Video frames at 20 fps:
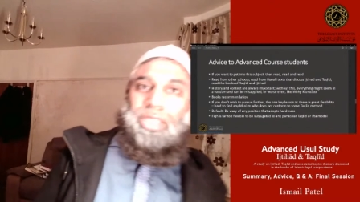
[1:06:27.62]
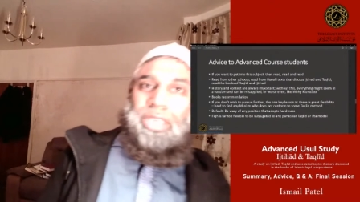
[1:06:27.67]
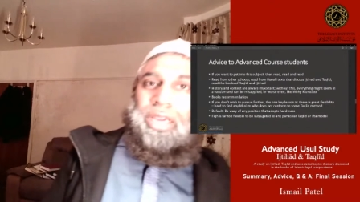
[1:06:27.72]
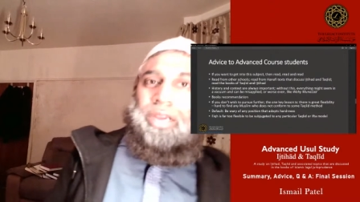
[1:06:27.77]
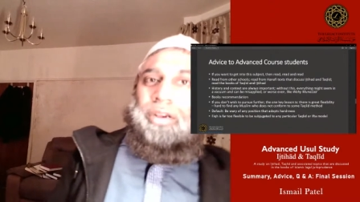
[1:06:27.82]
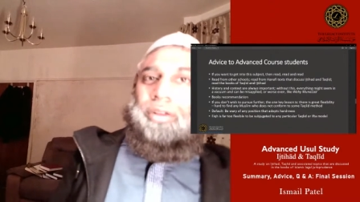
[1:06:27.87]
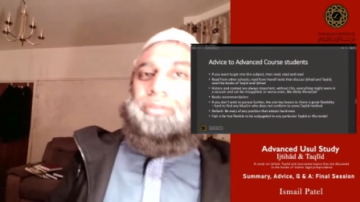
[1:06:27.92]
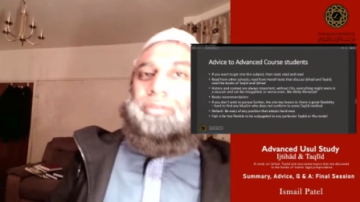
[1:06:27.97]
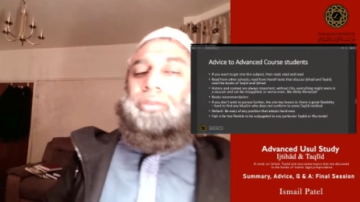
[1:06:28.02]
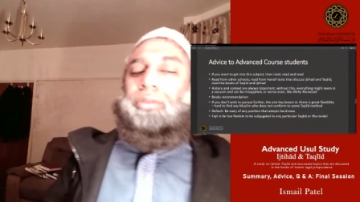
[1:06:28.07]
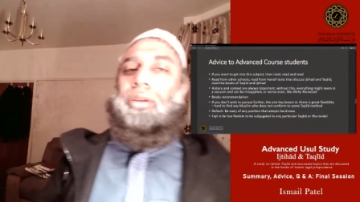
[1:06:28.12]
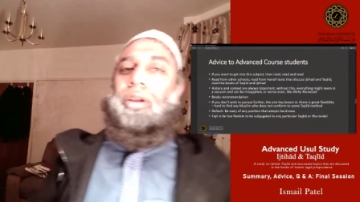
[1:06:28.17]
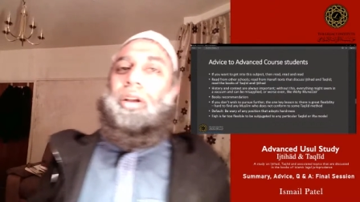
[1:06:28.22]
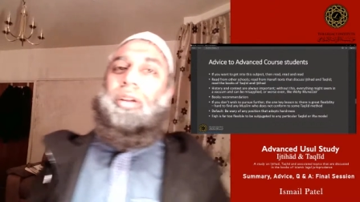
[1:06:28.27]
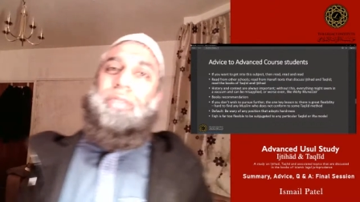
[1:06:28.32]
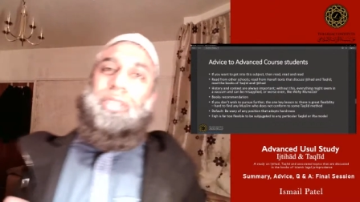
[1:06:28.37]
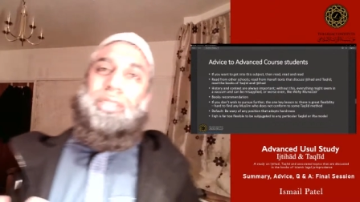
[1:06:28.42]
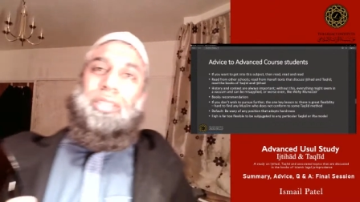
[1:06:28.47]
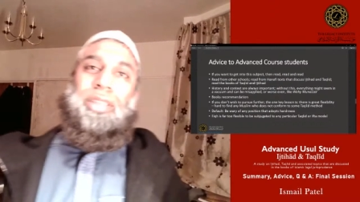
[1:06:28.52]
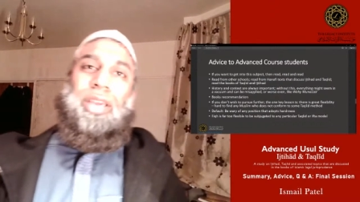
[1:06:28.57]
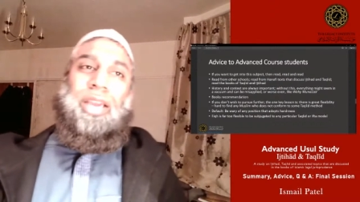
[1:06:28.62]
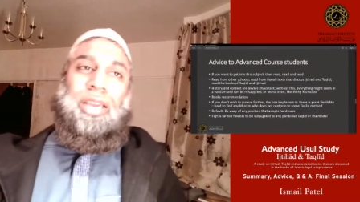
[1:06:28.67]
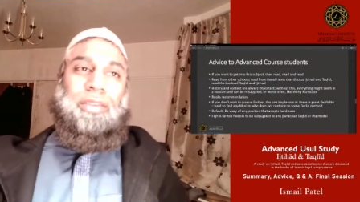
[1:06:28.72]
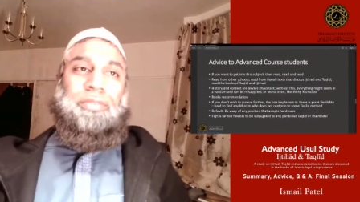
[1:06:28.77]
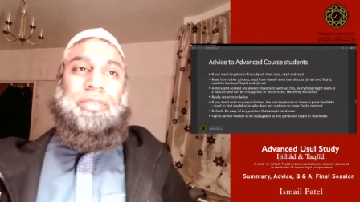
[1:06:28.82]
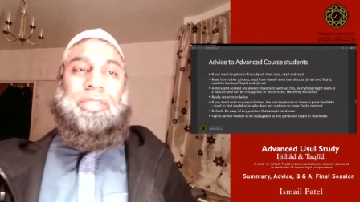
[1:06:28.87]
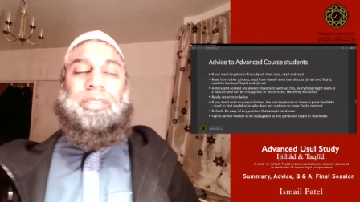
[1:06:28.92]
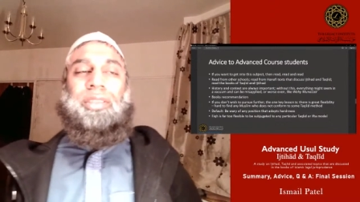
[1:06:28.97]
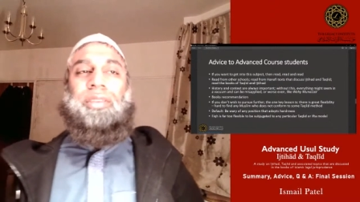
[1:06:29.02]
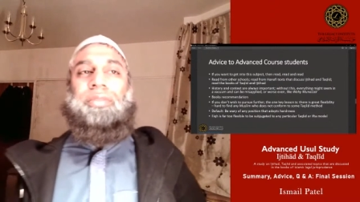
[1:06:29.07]
And also, obviously, the
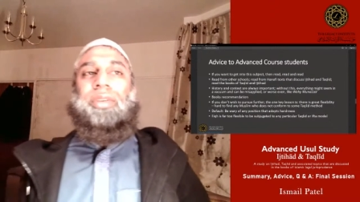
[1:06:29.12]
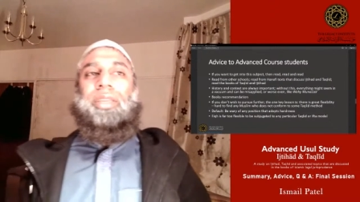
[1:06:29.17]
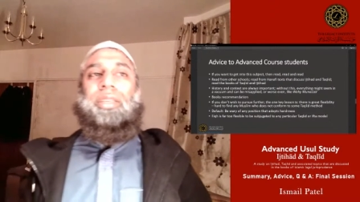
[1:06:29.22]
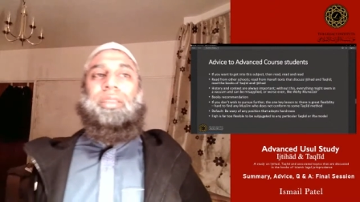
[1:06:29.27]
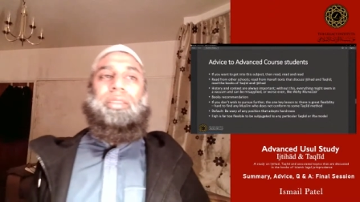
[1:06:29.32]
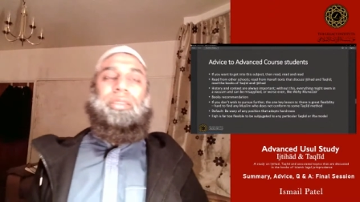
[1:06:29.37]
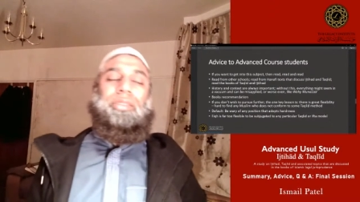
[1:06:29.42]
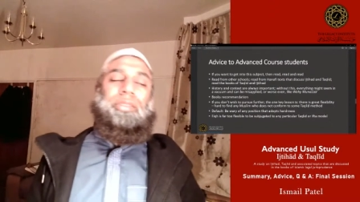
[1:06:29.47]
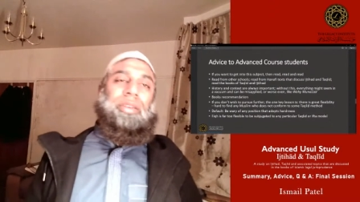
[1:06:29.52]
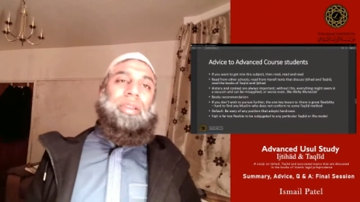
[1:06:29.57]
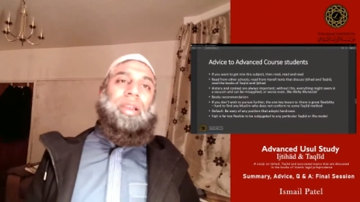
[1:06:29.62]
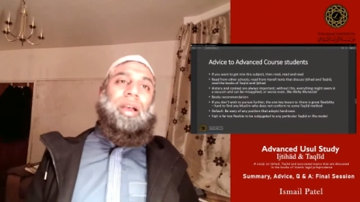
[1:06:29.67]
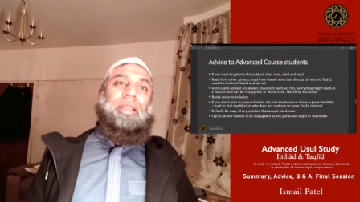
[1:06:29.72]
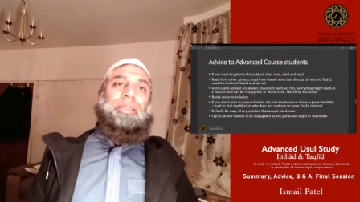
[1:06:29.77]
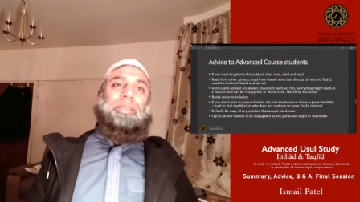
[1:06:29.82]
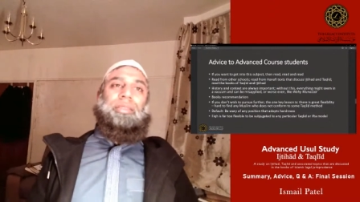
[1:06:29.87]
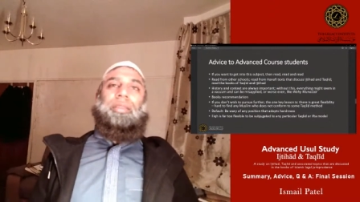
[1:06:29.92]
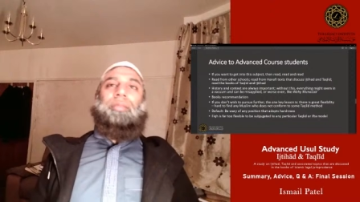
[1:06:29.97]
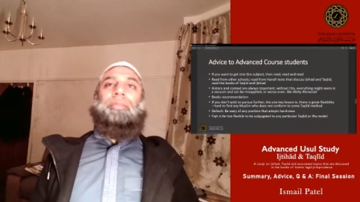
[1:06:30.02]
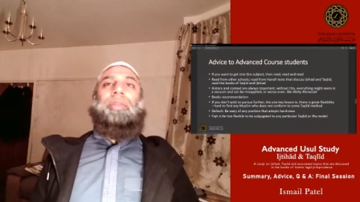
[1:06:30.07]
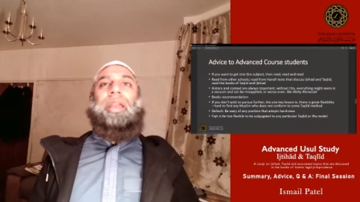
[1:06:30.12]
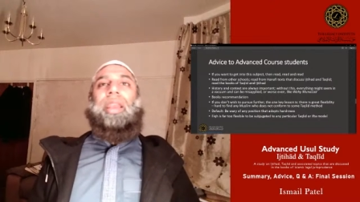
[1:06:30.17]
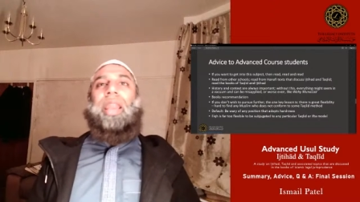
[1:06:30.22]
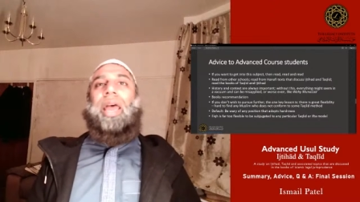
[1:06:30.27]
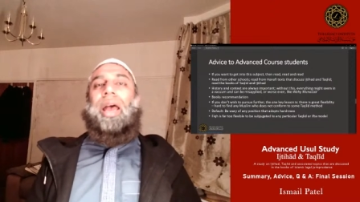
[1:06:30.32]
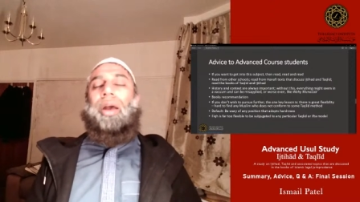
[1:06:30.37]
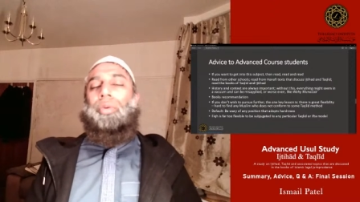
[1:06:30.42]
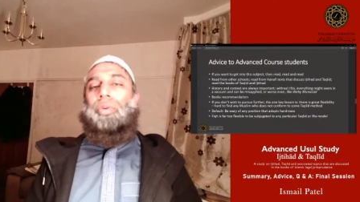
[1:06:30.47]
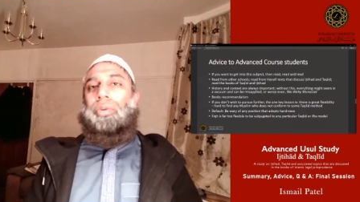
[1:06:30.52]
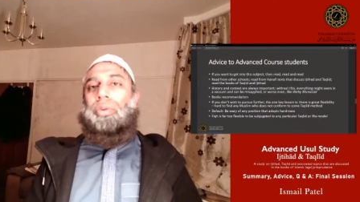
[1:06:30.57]
Hanafis differ in this regard. Some
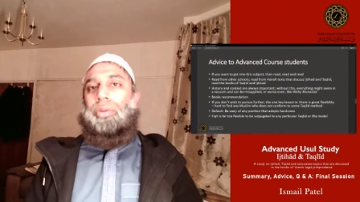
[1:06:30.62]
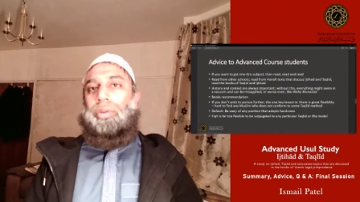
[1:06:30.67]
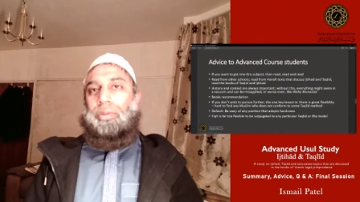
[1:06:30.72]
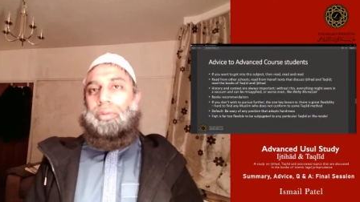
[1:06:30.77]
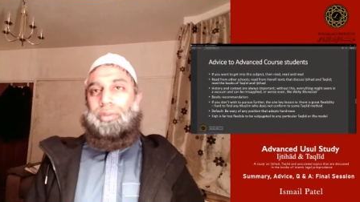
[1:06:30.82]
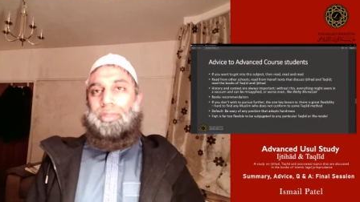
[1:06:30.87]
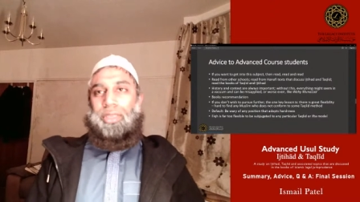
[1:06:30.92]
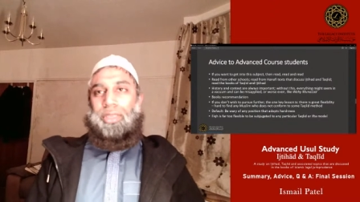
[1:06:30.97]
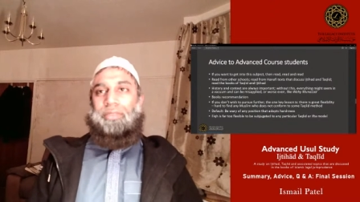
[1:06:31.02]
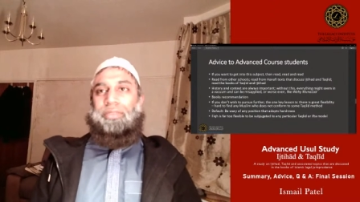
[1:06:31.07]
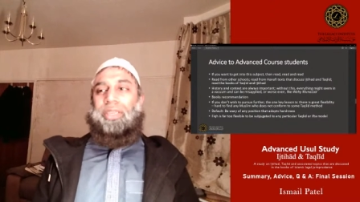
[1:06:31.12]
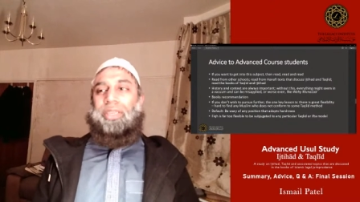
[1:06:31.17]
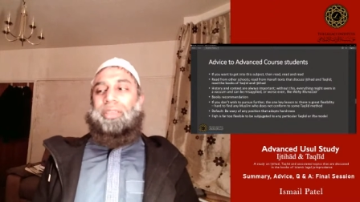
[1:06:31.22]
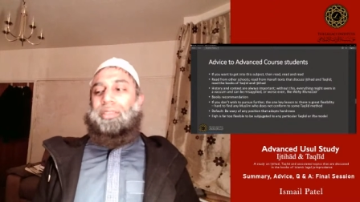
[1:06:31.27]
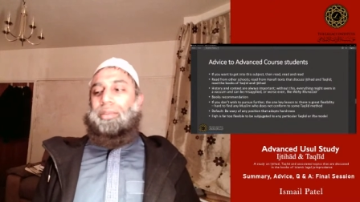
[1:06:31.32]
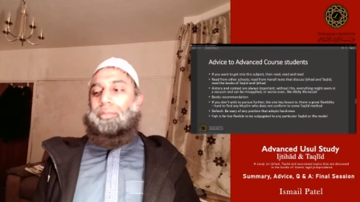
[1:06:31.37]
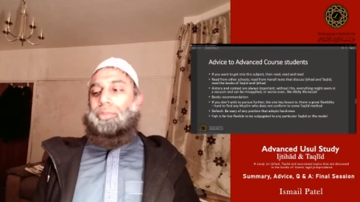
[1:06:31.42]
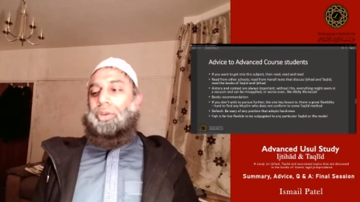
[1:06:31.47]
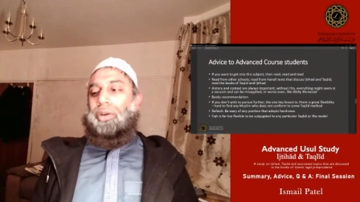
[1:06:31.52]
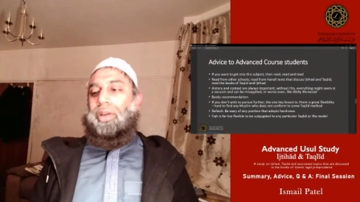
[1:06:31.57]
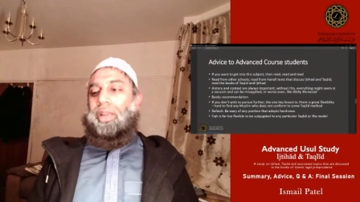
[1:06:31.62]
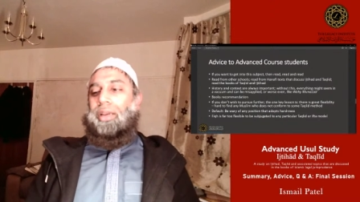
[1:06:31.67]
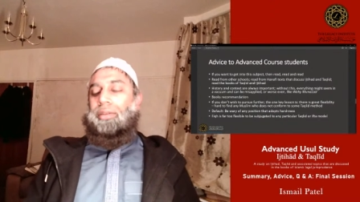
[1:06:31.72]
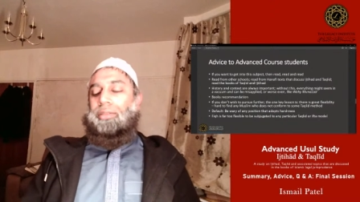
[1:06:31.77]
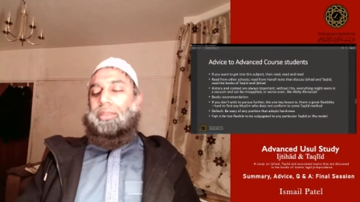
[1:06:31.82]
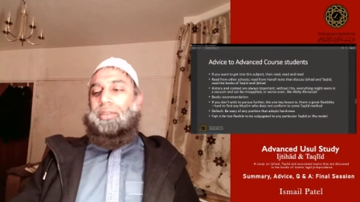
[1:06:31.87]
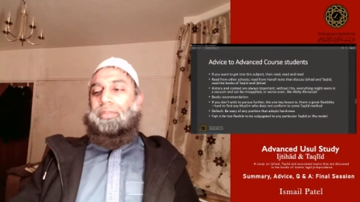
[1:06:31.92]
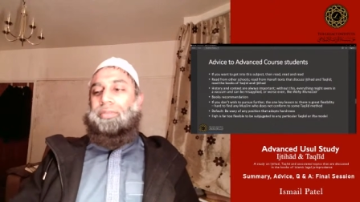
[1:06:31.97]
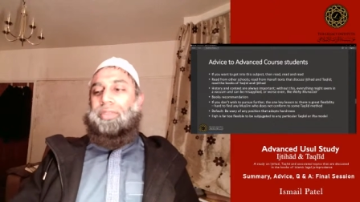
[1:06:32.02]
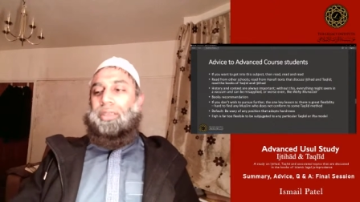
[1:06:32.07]
allow talfiq, some don't
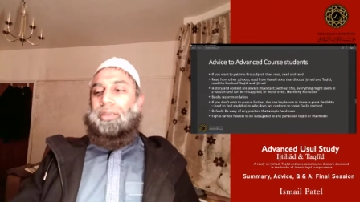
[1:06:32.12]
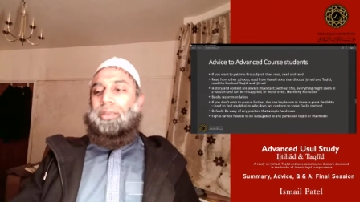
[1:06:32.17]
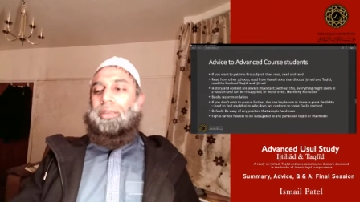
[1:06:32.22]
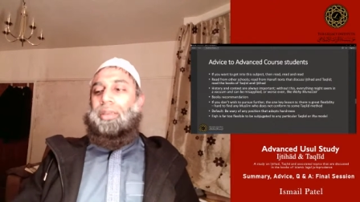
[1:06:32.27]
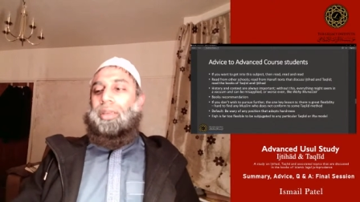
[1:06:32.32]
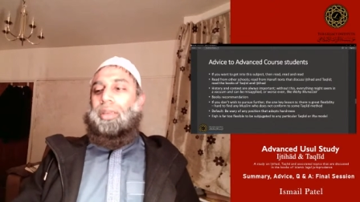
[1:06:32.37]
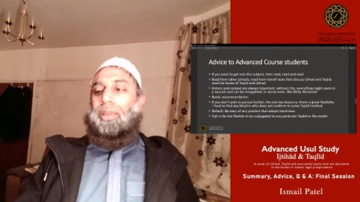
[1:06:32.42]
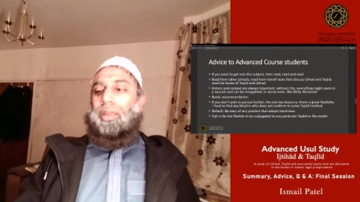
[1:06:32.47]
allow talfiq.